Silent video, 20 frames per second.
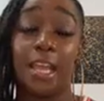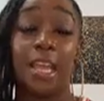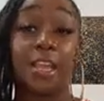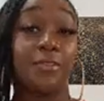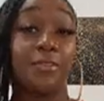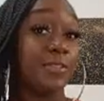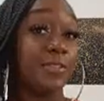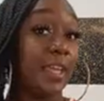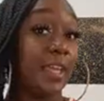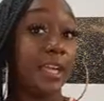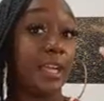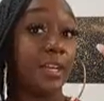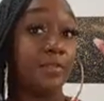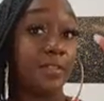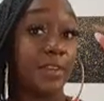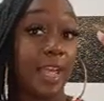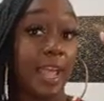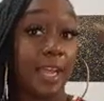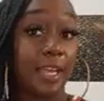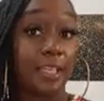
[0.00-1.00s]
If you think of
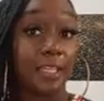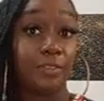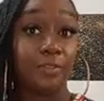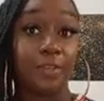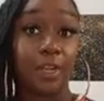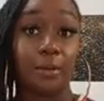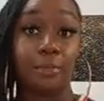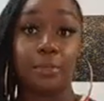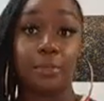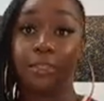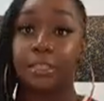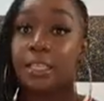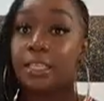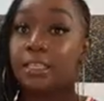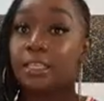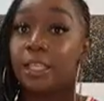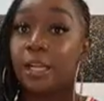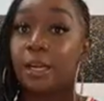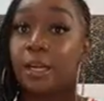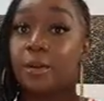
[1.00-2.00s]
negative numbers
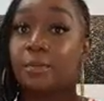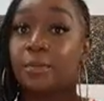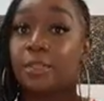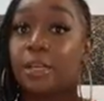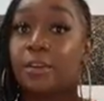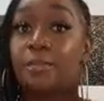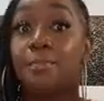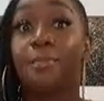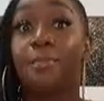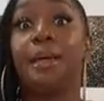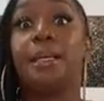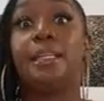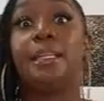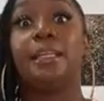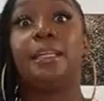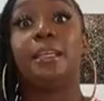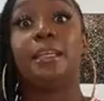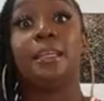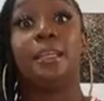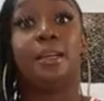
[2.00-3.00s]
in terms of
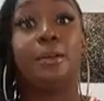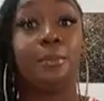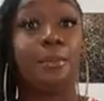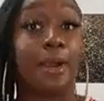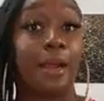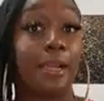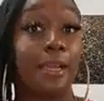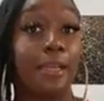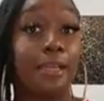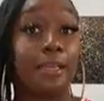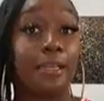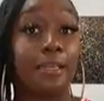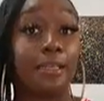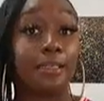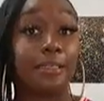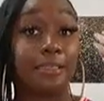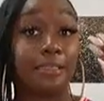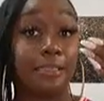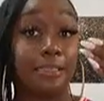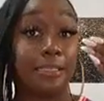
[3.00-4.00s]
money, right?
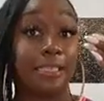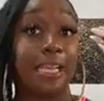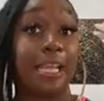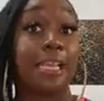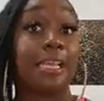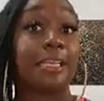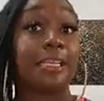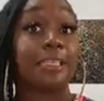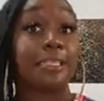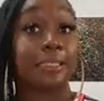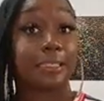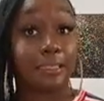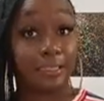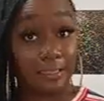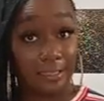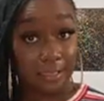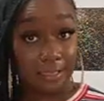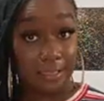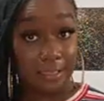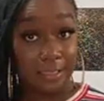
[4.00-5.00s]
Debt.
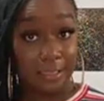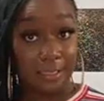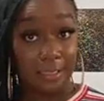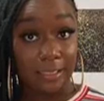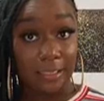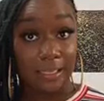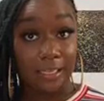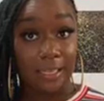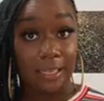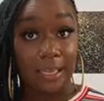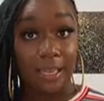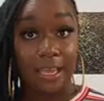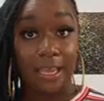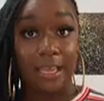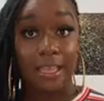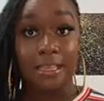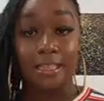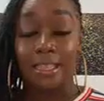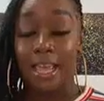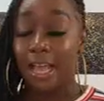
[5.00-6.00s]

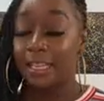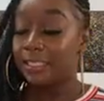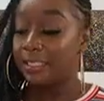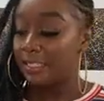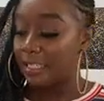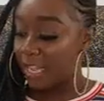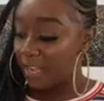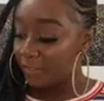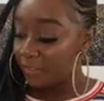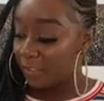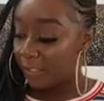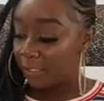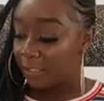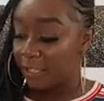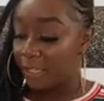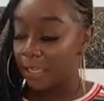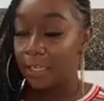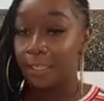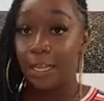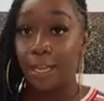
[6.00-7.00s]
That's
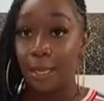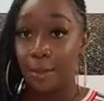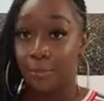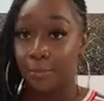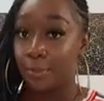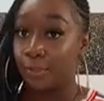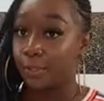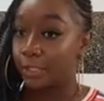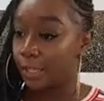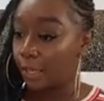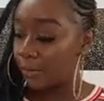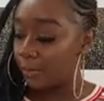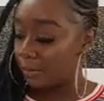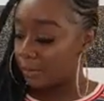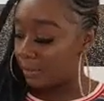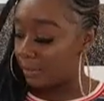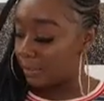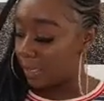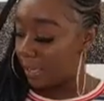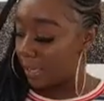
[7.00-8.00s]
definitely going to help you.
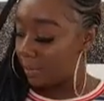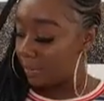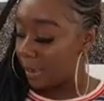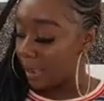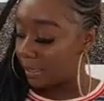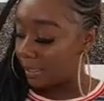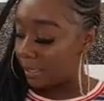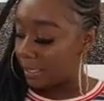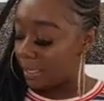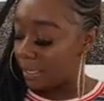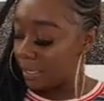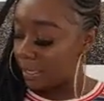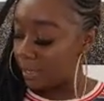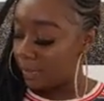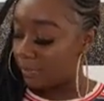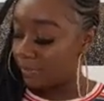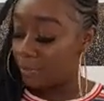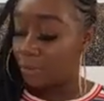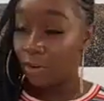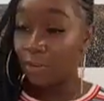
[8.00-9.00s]
So think about it.
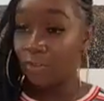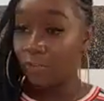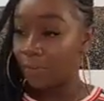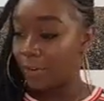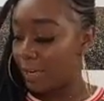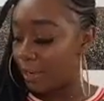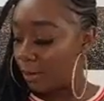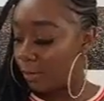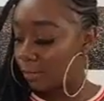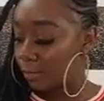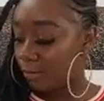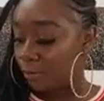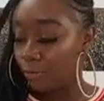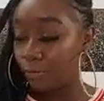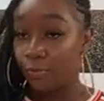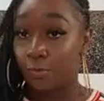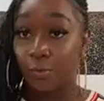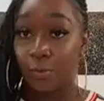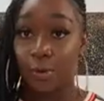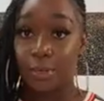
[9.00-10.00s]
If your friend owes you
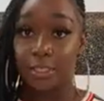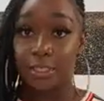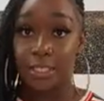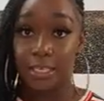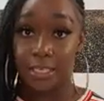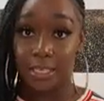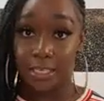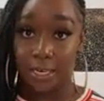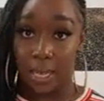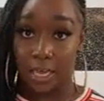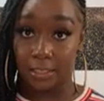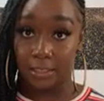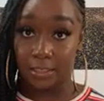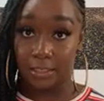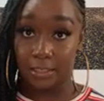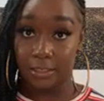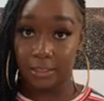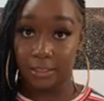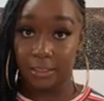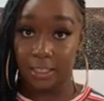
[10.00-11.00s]

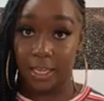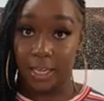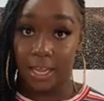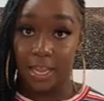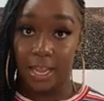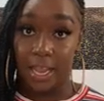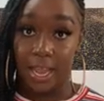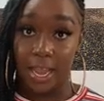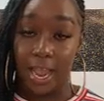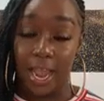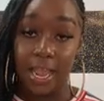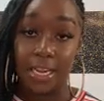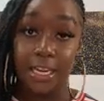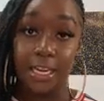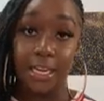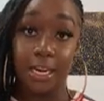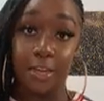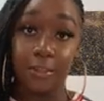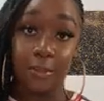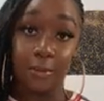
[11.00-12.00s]
$14 and
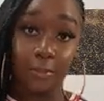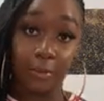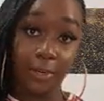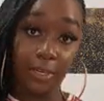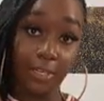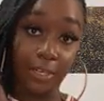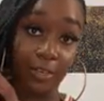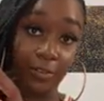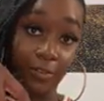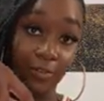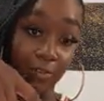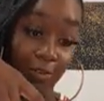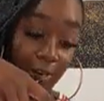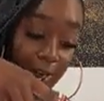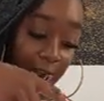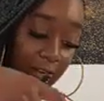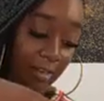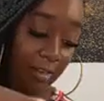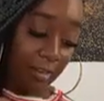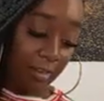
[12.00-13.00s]
another one of your
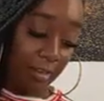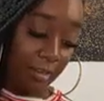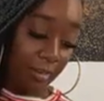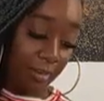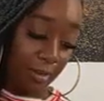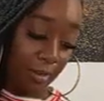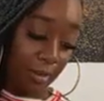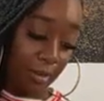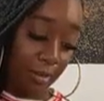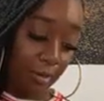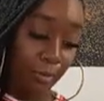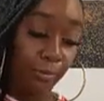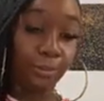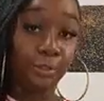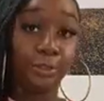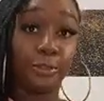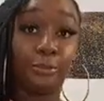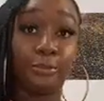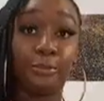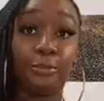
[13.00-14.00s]
friend
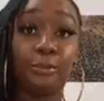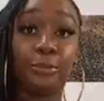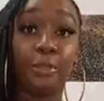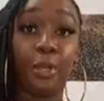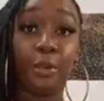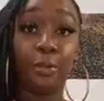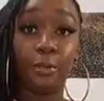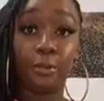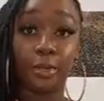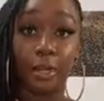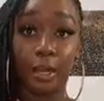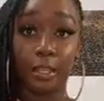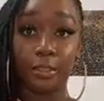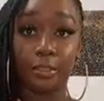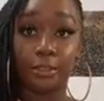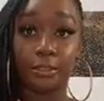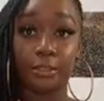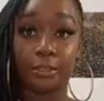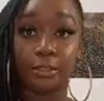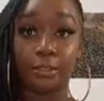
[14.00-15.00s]
owes you
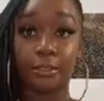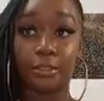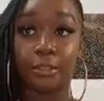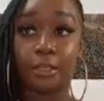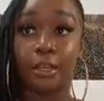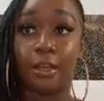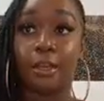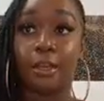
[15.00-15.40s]
$2,